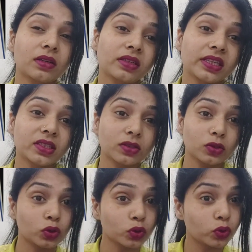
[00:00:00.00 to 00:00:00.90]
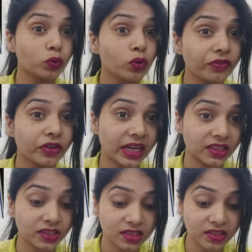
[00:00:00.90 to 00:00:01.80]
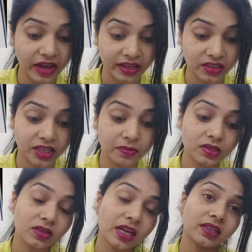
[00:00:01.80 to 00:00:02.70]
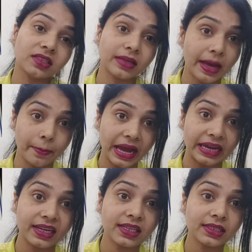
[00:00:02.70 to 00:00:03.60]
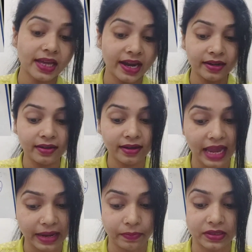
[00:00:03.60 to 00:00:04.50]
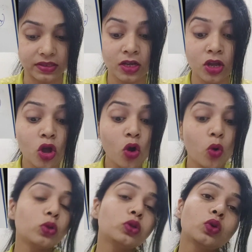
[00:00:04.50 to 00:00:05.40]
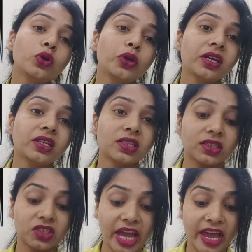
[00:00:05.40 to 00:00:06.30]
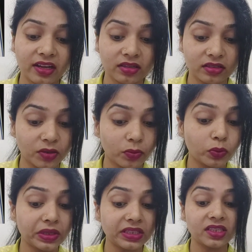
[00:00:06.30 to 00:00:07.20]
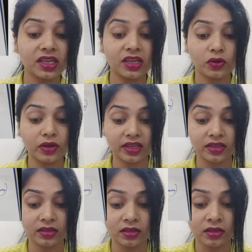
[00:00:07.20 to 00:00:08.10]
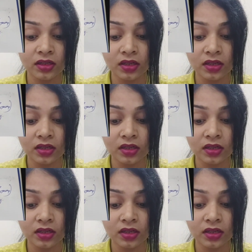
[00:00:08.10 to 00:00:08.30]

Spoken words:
test two of the digestive enzymes, that is amylase and lipase. Also you can check WBC, you can